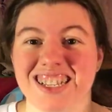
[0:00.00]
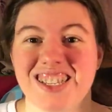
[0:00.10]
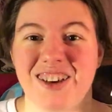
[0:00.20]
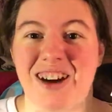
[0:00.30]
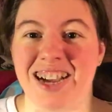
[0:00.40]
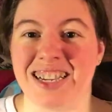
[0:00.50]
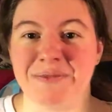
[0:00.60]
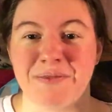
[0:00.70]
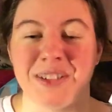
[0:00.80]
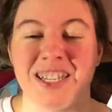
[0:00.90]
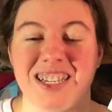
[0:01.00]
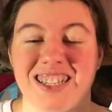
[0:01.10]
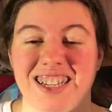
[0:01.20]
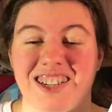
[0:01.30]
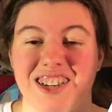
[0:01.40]
So I am really
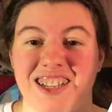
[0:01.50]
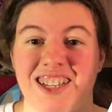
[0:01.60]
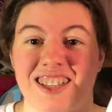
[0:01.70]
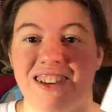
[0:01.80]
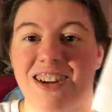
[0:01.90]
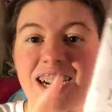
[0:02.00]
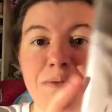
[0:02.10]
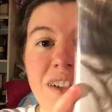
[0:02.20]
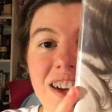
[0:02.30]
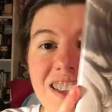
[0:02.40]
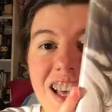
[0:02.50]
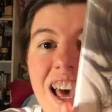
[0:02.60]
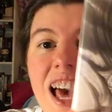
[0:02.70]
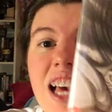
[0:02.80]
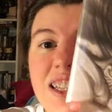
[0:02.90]
excited to check this out. And plus,
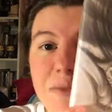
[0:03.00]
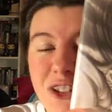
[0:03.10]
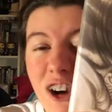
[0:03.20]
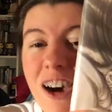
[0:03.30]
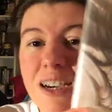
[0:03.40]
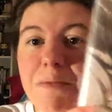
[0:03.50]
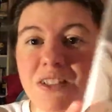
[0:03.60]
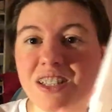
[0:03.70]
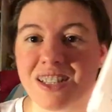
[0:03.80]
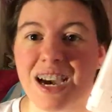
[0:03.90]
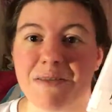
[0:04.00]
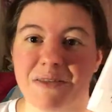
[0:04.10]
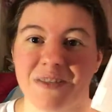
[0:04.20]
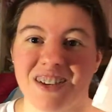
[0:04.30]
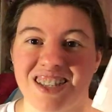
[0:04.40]
can we talk about this
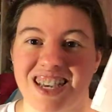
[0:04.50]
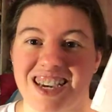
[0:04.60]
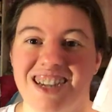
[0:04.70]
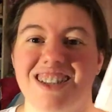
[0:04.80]
cover for a second?